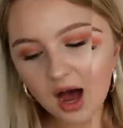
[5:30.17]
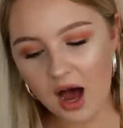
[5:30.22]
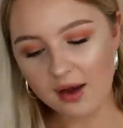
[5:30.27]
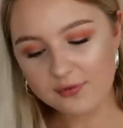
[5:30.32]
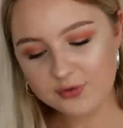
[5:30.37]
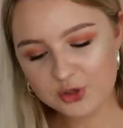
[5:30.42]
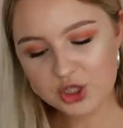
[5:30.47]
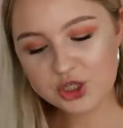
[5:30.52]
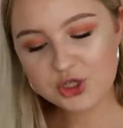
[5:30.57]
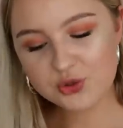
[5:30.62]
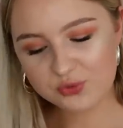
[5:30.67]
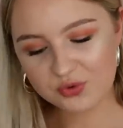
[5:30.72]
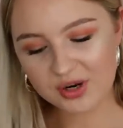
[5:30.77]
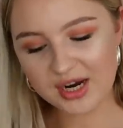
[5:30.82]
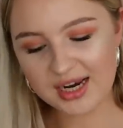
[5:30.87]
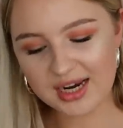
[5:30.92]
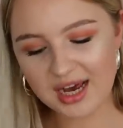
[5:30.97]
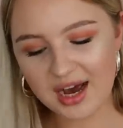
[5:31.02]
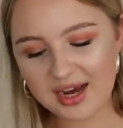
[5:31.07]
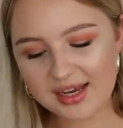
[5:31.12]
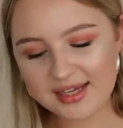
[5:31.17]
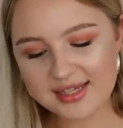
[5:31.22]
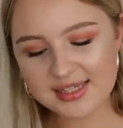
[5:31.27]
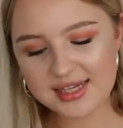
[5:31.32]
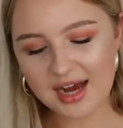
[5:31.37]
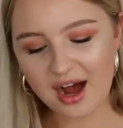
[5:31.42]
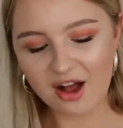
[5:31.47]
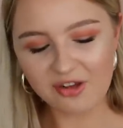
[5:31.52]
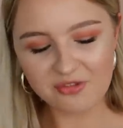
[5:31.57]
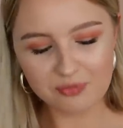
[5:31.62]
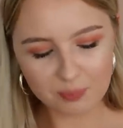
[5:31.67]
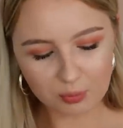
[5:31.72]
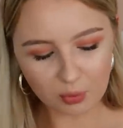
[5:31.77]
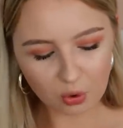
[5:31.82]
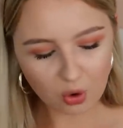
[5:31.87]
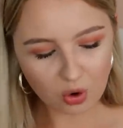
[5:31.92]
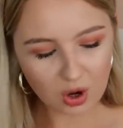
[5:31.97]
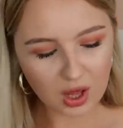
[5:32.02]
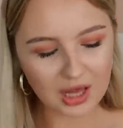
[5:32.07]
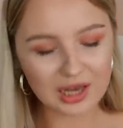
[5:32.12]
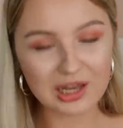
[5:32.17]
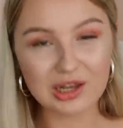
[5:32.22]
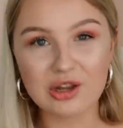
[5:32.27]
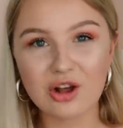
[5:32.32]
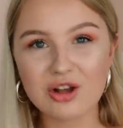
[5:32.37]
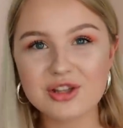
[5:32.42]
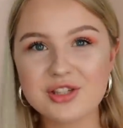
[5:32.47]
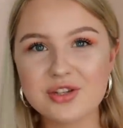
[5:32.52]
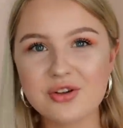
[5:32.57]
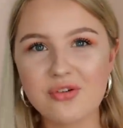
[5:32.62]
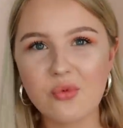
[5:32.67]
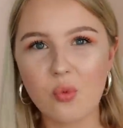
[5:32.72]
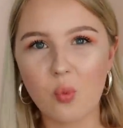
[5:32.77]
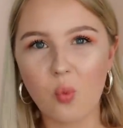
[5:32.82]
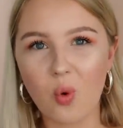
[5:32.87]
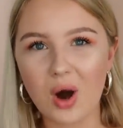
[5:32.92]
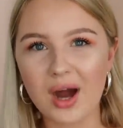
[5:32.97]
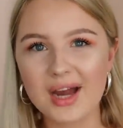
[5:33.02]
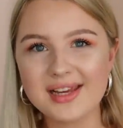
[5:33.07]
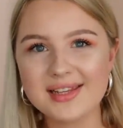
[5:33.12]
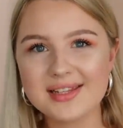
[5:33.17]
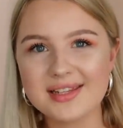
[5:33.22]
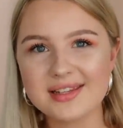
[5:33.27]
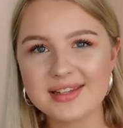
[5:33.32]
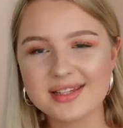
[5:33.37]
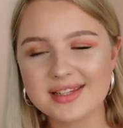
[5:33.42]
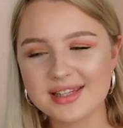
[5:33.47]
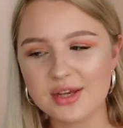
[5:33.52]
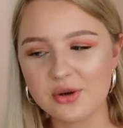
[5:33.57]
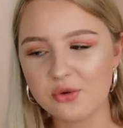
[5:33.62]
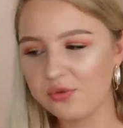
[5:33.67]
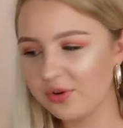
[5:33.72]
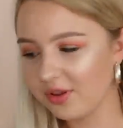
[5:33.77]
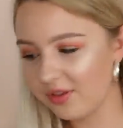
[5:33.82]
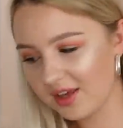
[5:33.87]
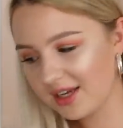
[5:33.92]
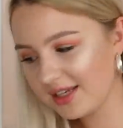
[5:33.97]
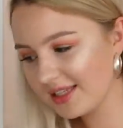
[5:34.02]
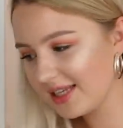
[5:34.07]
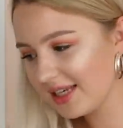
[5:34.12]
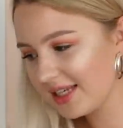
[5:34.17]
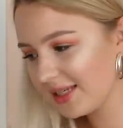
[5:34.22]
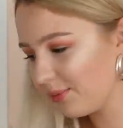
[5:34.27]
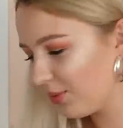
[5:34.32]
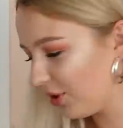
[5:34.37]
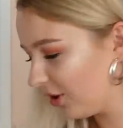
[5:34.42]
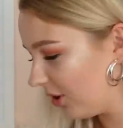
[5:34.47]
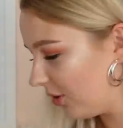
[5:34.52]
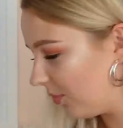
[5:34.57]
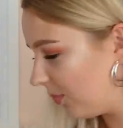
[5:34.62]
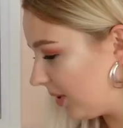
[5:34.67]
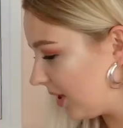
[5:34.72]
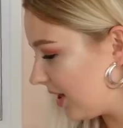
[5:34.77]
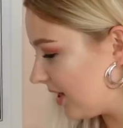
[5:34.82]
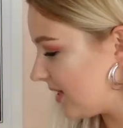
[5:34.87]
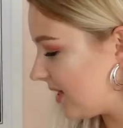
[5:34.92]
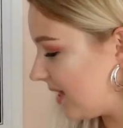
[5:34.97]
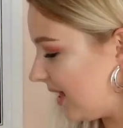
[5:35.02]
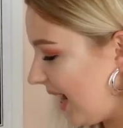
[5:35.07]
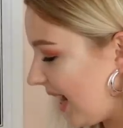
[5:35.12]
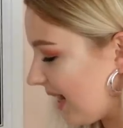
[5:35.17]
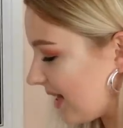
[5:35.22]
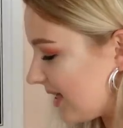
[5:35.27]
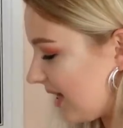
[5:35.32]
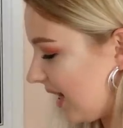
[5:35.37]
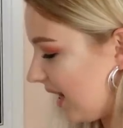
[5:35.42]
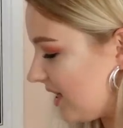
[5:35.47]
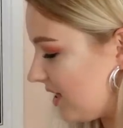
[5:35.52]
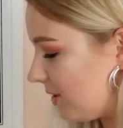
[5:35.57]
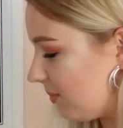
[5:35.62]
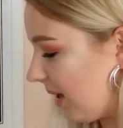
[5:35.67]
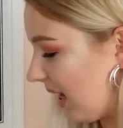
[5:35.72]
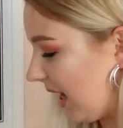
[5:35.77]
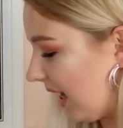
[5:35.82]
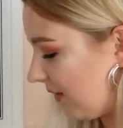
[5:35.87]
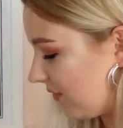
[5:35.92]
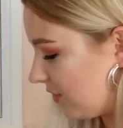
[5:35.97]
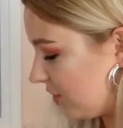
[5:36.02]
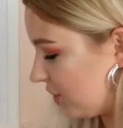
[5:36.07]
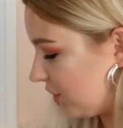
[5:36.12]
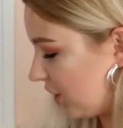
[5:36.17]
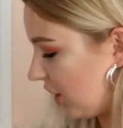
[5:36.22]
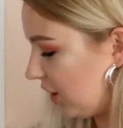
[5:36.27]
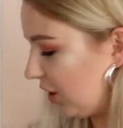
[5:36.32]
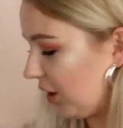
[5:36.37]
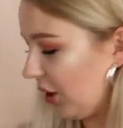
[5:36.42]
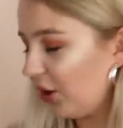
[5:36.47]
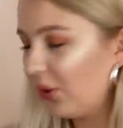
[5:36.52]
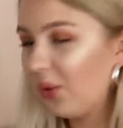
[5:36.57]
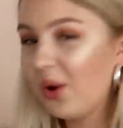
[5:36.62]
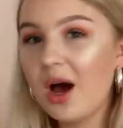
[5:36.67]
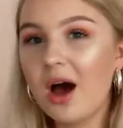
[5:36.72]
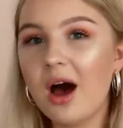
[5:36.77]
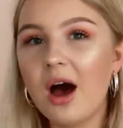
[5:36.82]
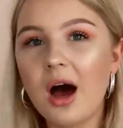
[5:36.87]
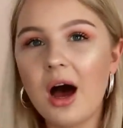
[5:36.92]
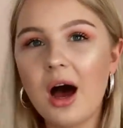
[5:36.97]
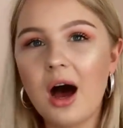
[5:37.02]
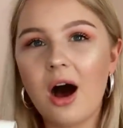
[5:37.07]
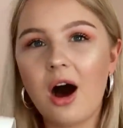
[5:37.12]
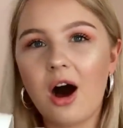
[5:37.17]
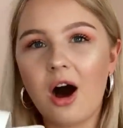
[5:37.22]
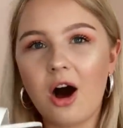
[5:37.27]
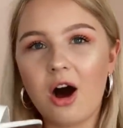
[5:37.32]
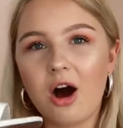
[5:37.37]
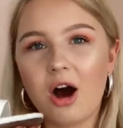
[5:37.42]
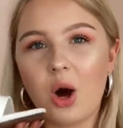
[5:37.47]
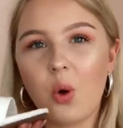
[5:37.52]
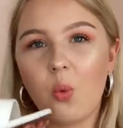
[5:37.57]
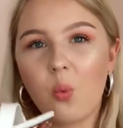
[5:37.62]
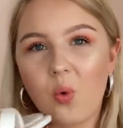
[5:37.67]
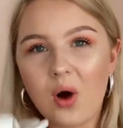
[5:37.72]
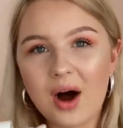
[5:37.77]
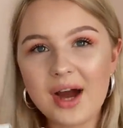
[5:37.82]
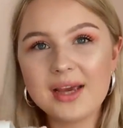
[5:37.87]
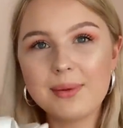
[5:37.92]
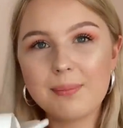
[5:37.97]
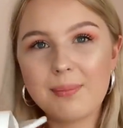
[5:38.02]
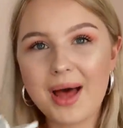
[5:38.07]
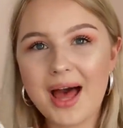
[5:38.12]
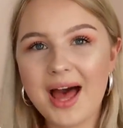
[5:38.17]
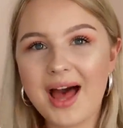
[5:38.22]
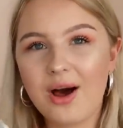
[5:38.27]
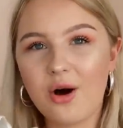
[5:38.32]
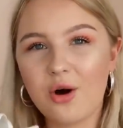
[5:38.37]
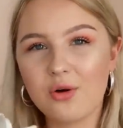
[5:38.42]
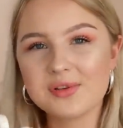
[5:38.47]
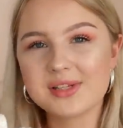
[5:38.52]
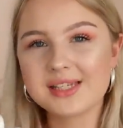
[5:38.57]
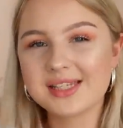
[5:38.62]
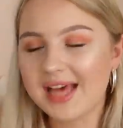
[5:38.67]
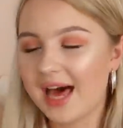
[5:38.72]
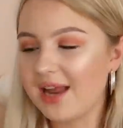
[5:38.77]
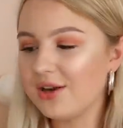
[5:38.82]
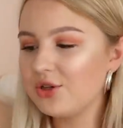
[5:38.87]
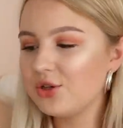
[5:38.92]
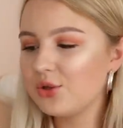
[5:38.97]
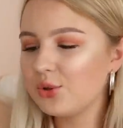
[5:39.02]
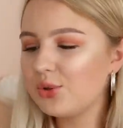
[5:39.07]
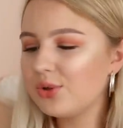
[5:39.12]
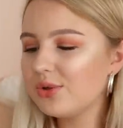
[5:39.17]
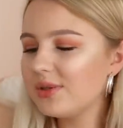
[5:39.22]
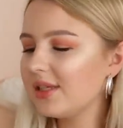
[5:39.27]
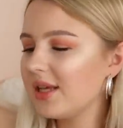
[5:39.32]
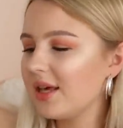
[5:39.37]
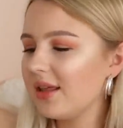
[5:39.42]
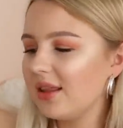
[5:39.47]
I've just realised I've bought a lot of white and silver things this month because the next item I have to show you are a white pair of sandals.